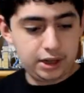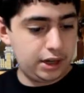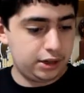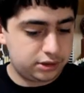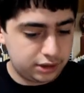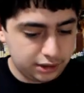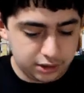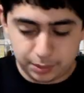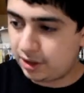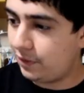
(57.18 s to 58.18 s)
Yeah, you see it's
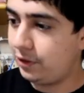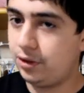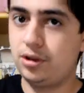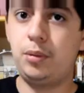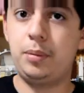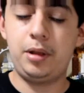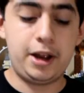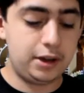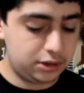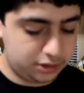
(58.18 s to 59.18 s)
a bit different. There's no more
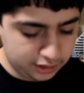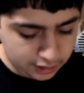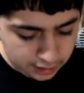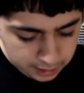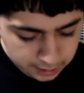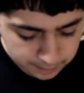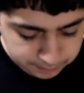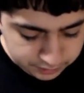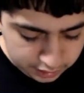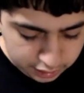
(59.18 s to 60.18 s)
plants.
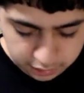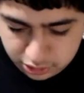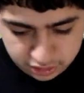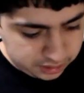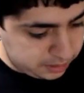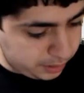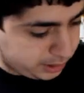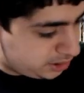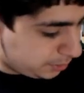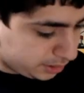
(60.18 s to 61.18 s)
Well, I'll just
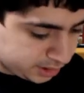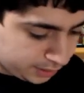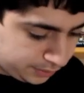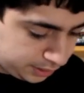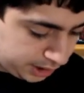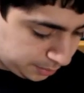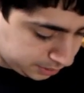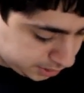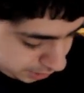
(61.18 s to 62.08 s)
explain some of the stuff on the table. So